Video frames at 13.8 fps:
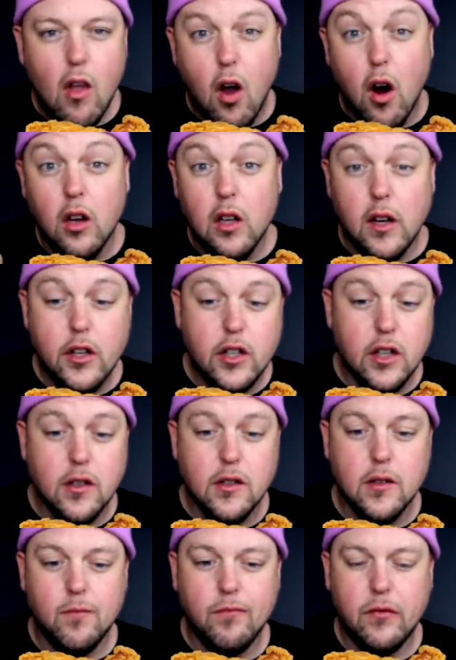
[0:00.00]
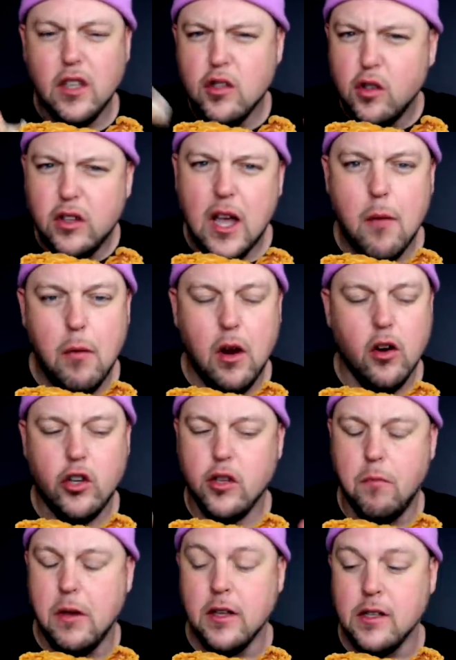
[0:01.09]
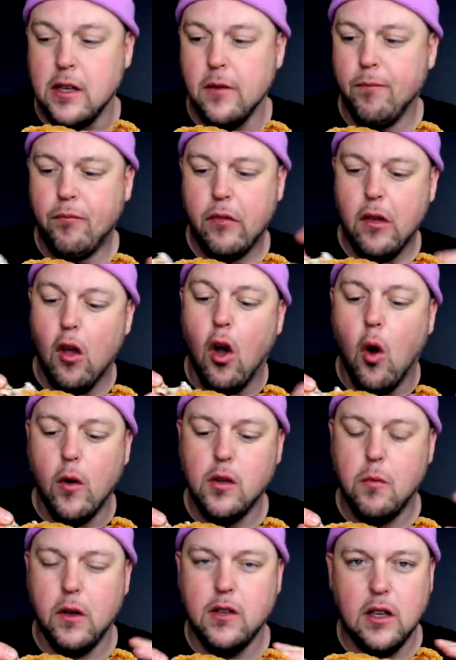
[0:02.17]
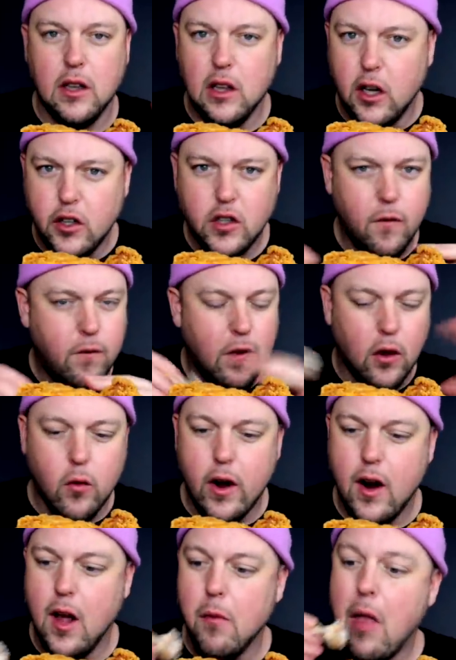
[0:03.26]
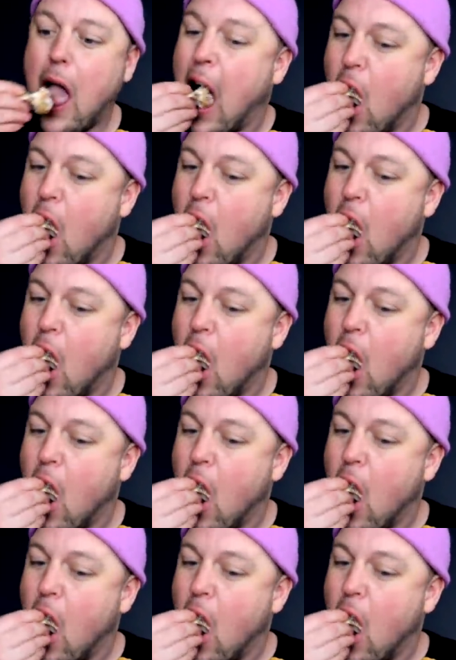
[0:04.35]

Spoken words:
Our lunches, this time of year, just busy. Always busy. Lunch, fill right up.